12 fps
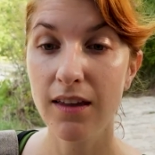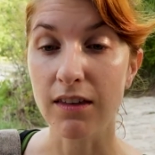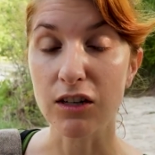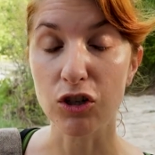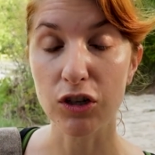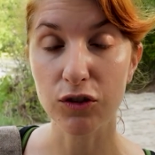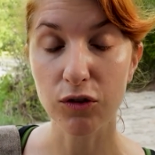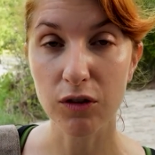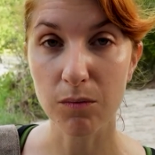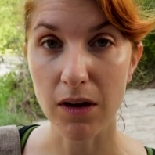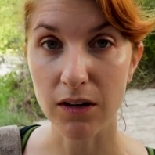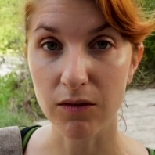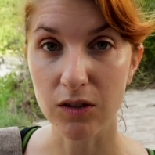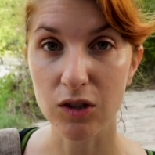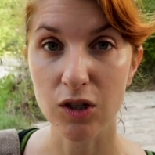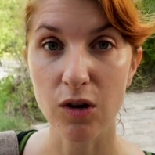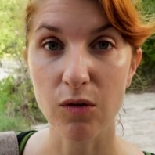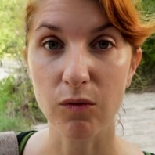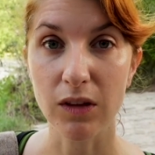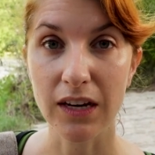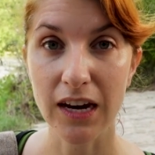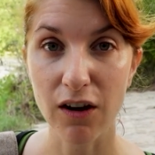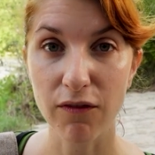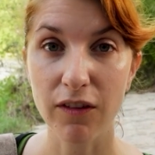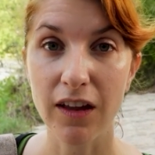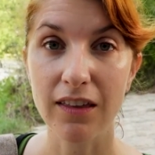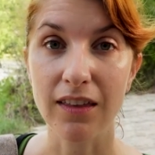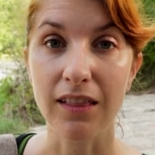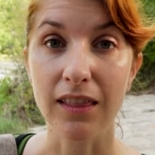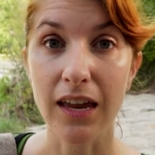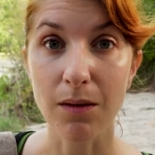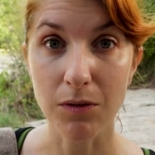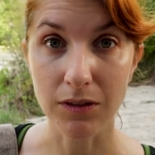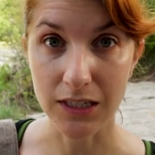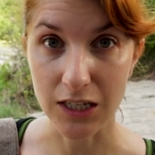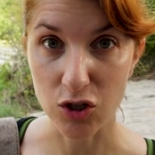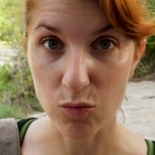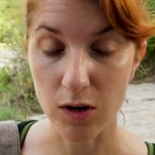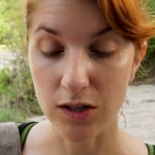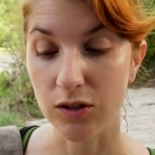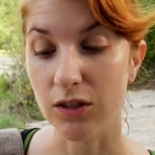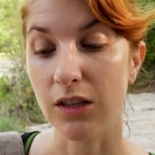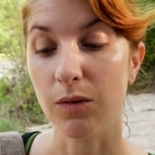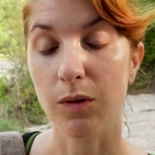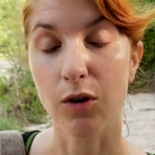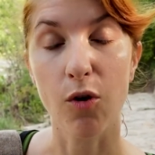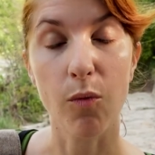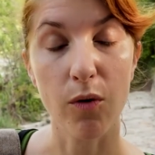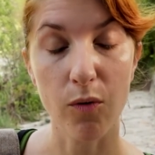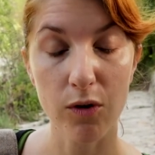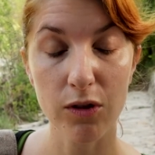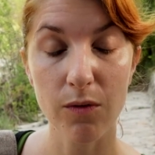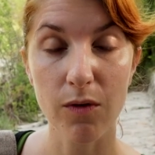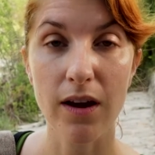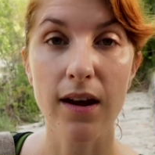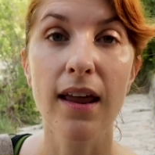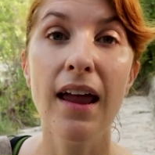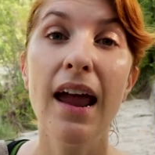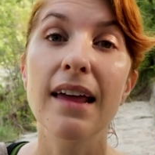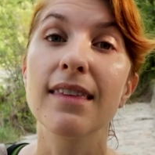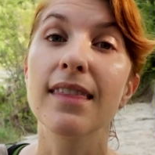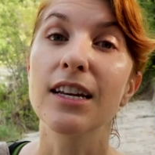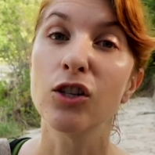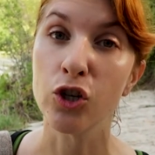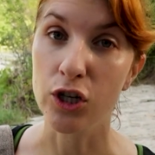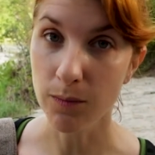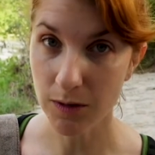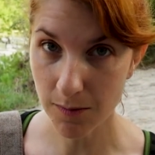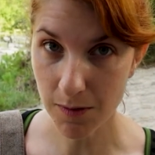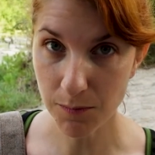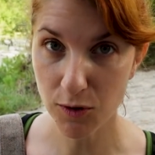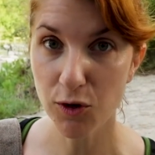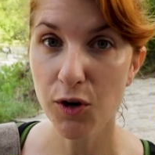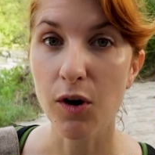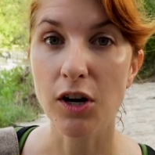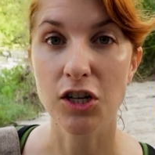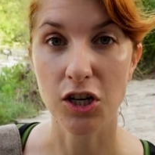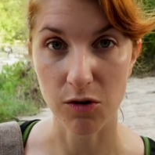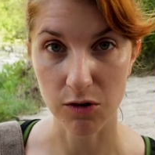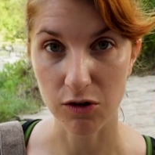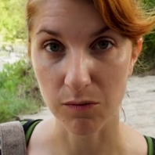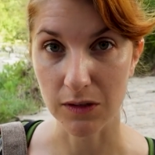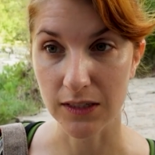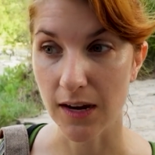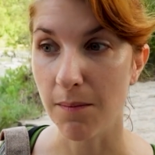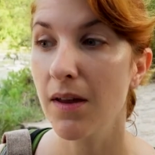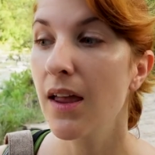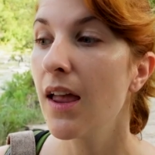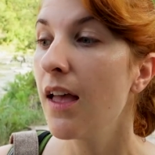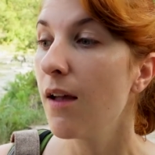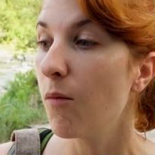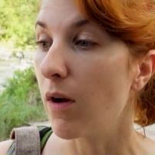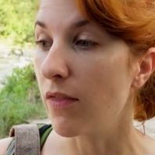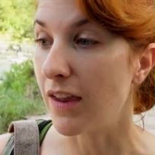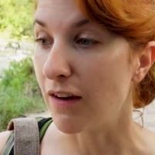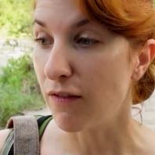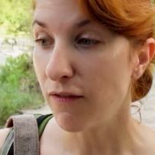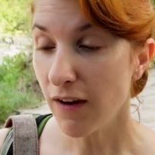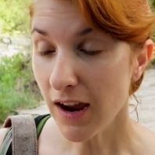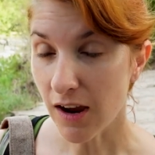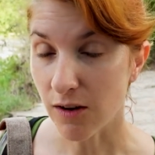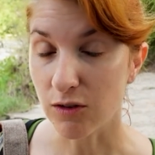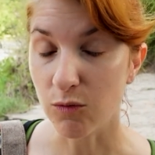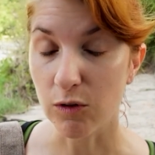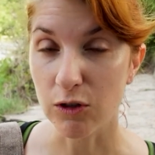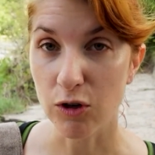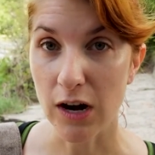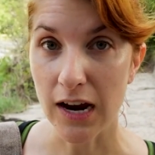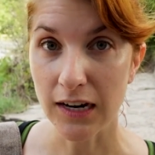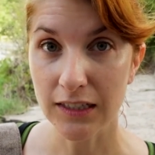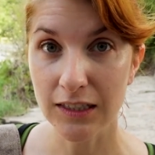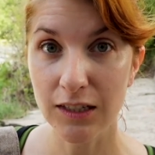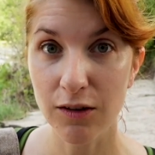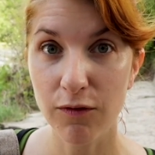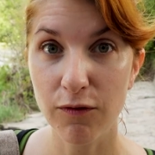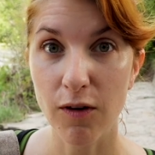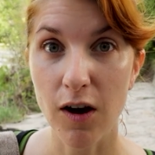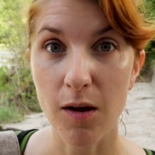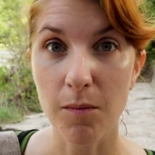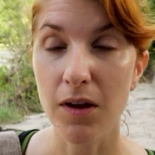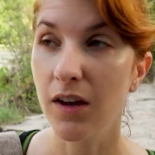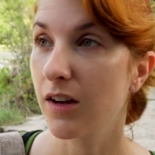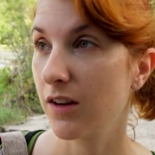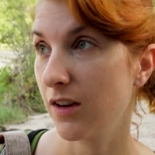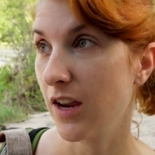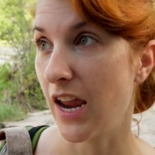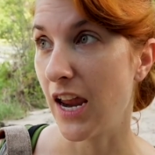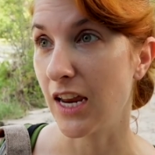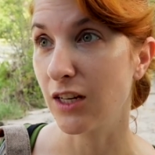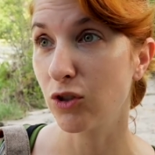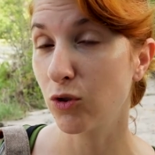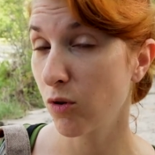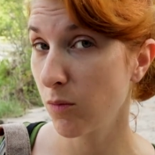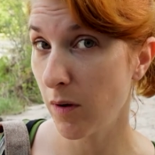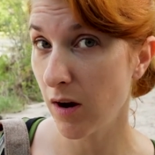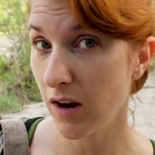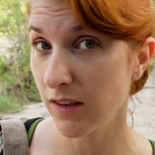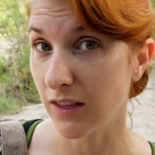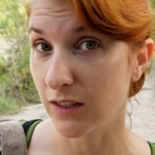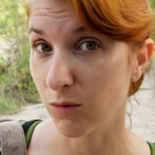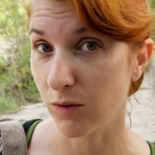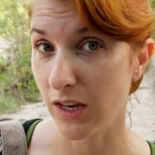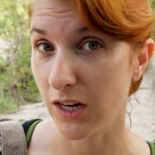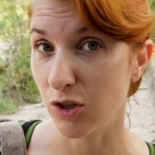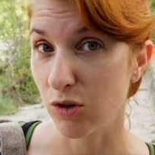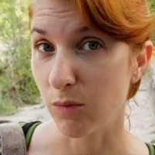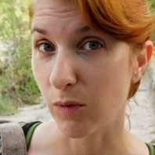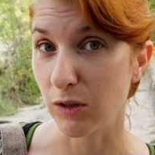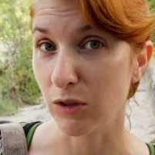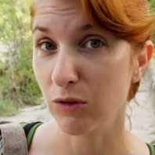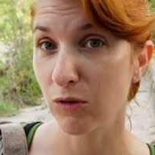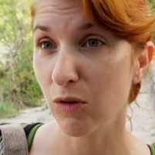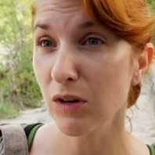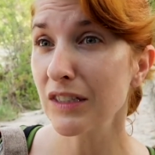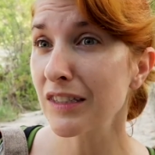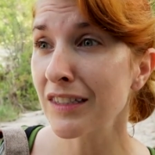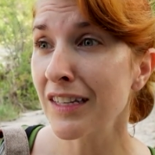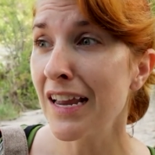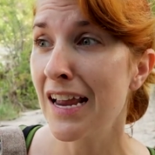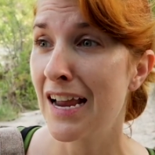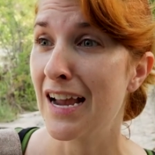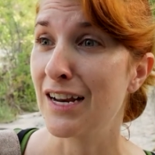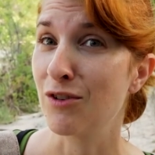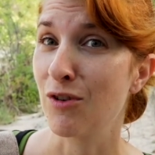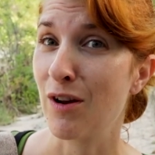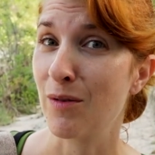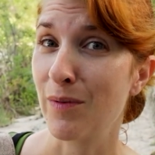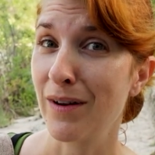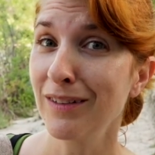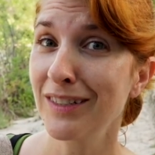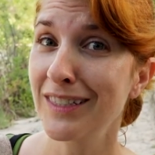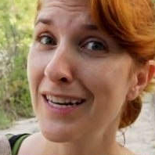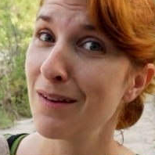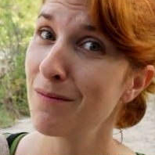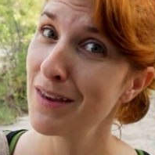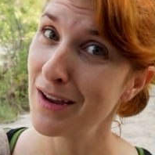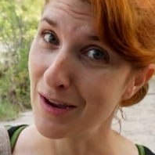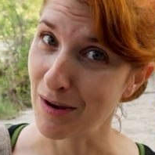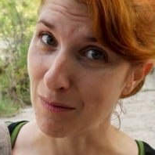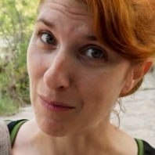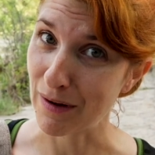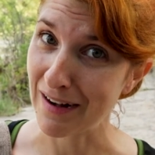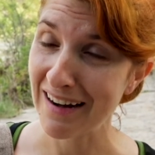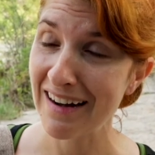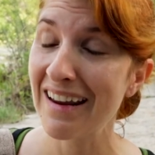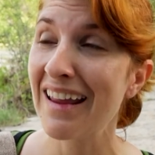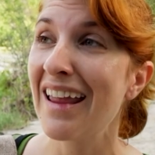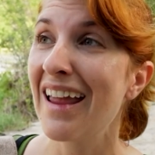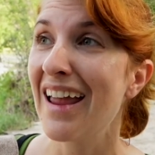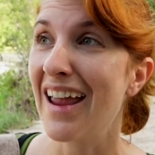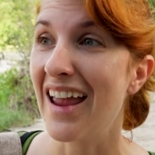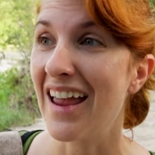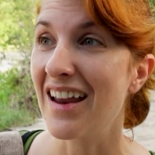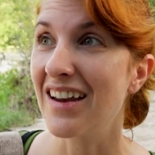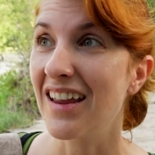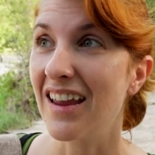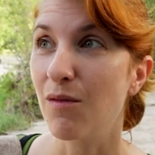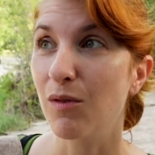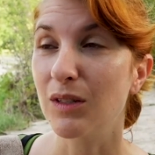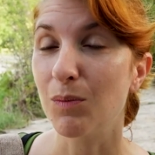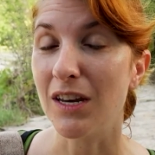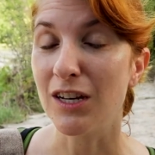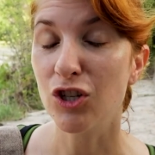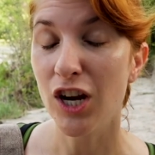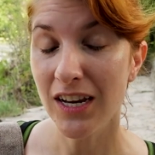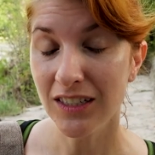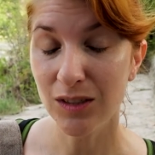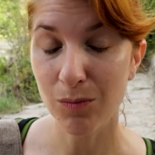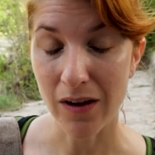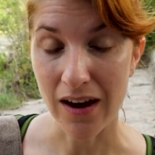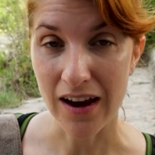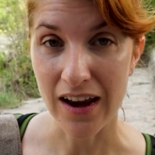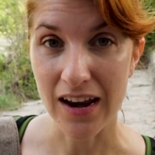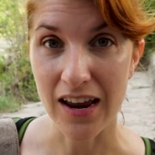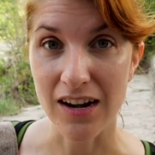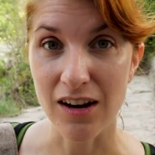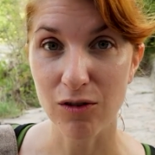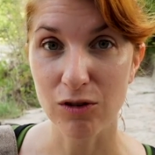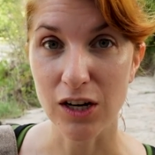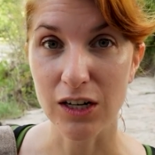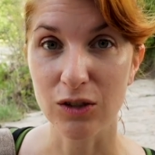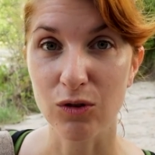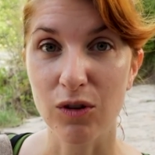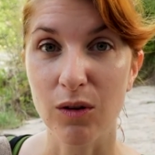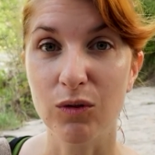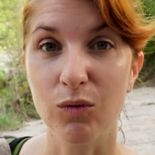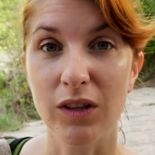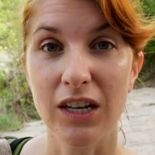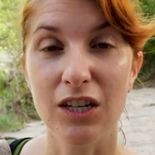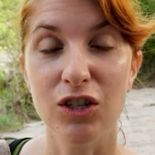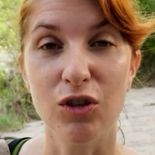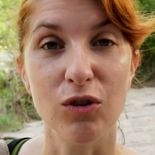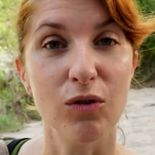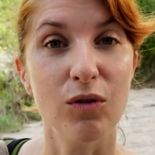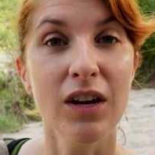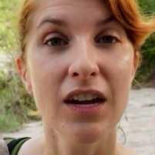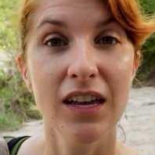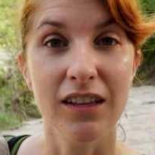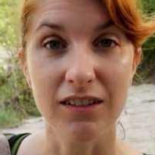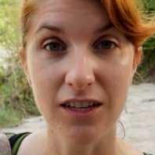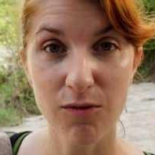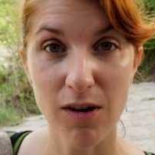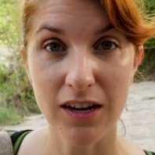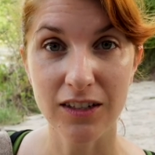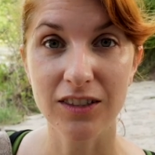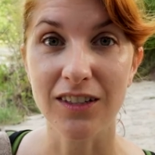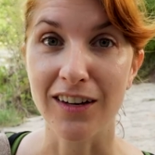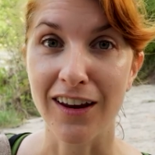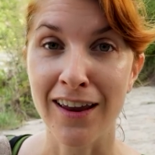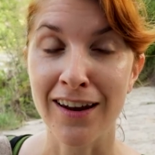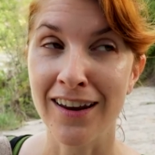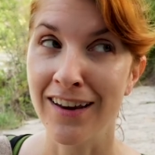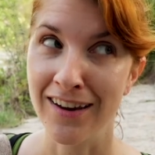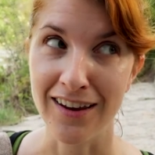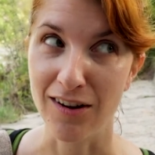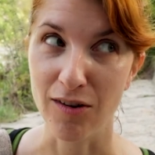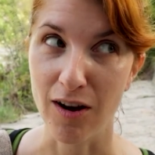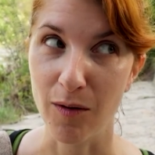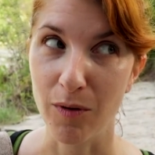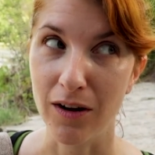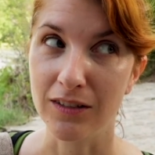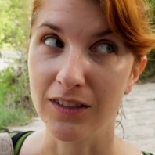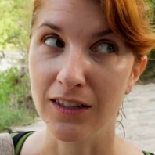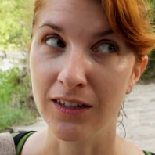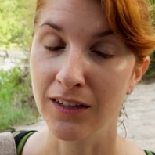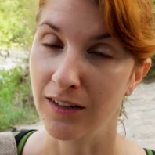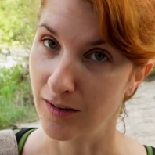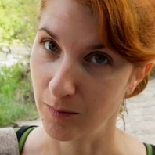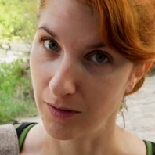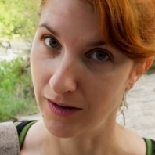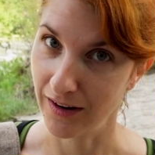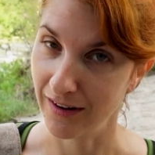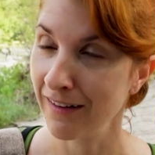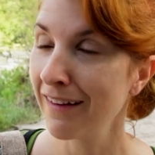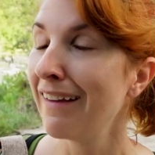They chiseled them out of the stone really carefully. They labeled each one so that they would know what order they were in, and then they shipped them up to New York to go into a museum. What they found were tracks from a sauropod that's related to the Brontosaurus. I don't know how to pronounce its name. I'll put it in. And it was being chased by another dinosaur that was related to the T-Rex. Again, I don't know how to pronounce it. I'll put it in.